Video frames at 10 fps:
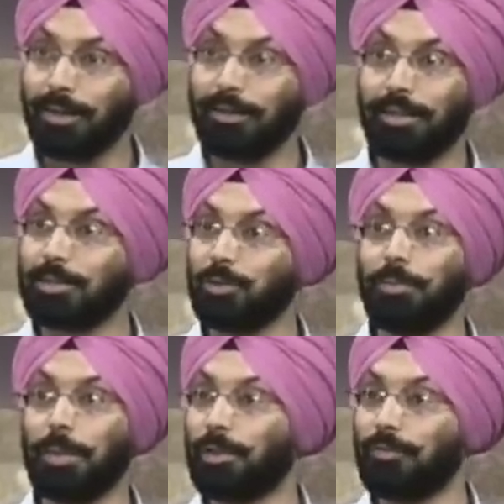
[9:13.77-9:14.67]
There is no
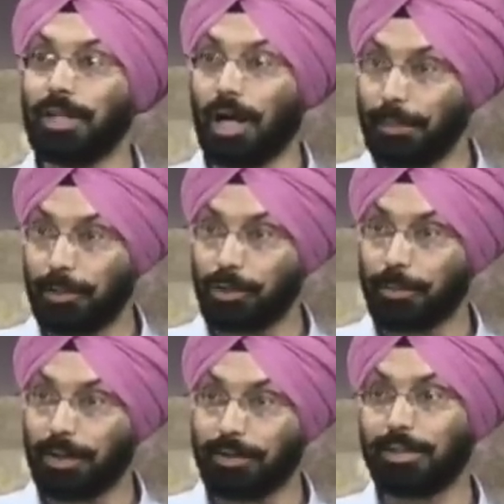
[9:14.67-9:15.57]
member of the army to
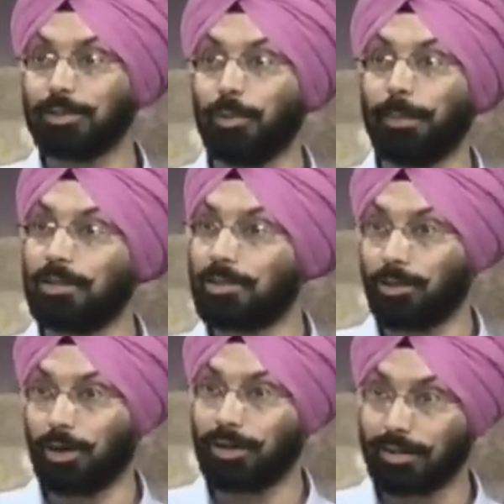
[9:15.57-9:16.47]
rebut, there is no
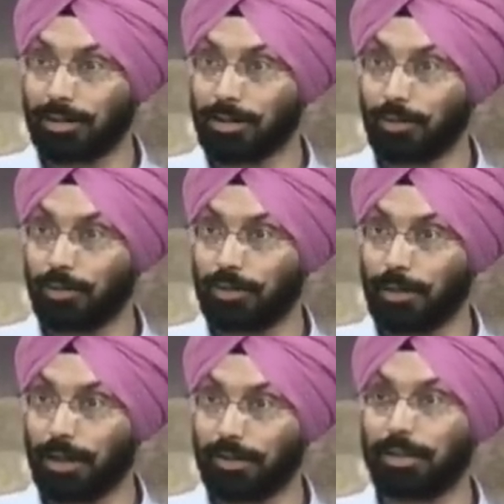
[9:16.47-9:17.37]
pensioner organization to
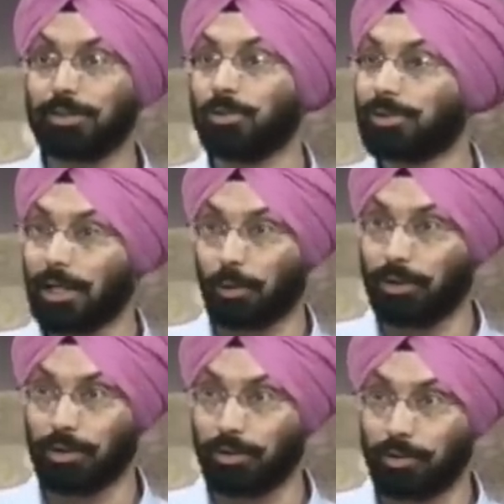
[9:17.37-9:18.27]
rebut, there is no
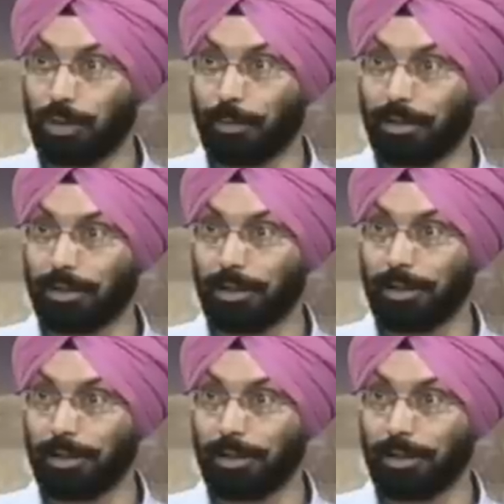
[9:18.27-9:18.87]
stakeholder to rebut.